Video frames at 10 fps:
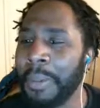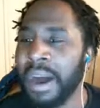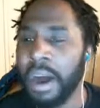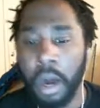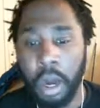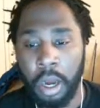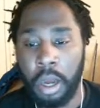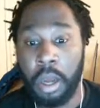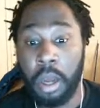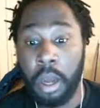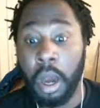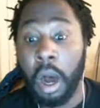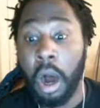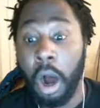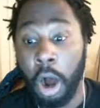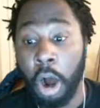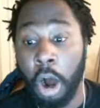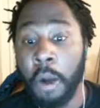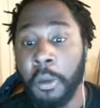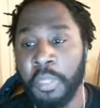him
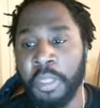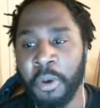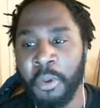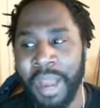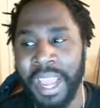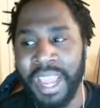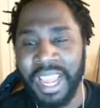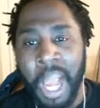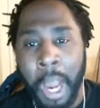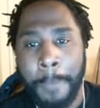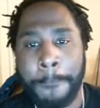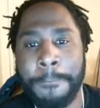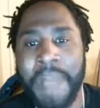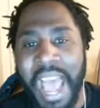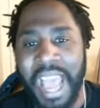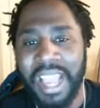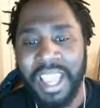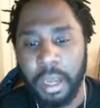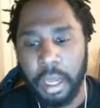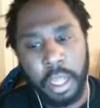all the way back.
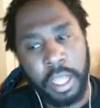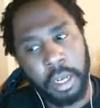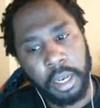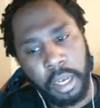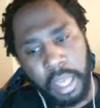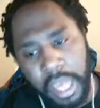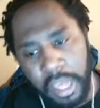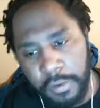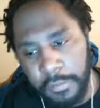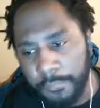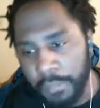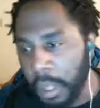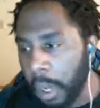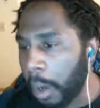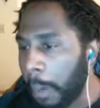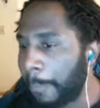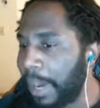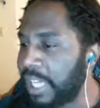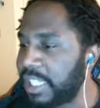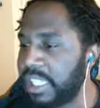He lived.
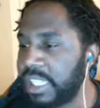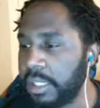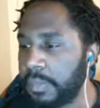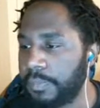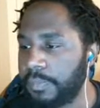My G.